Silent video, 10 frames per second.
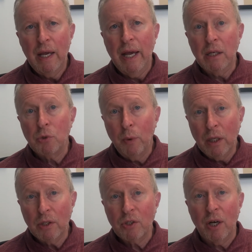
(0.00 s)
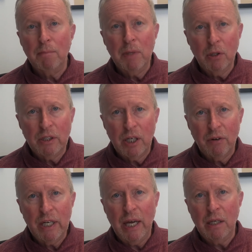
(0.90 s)
as well as on
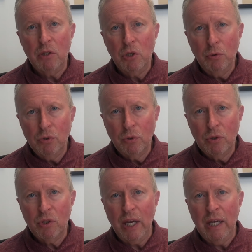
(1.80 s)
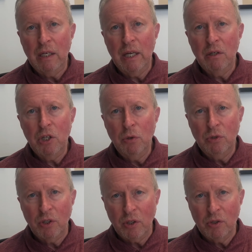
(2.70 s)
military end users and end
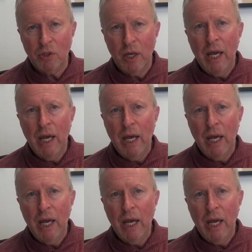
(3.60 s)
uses